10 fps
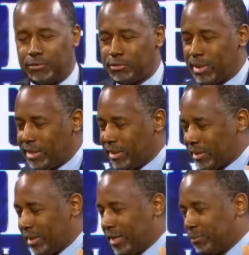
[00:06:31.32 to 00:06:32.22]
was my
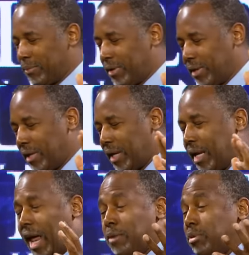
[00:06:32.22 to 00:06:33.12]
nickname.
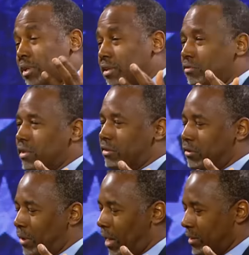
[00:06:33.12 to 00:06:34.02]
And I believed it
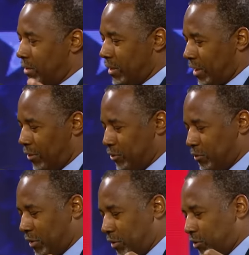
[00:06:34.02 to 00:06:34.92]
too. I didn't think I was
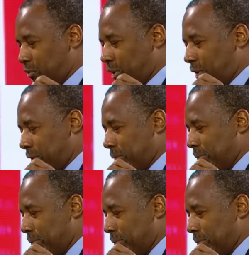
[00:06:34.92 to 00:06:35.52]
very smart.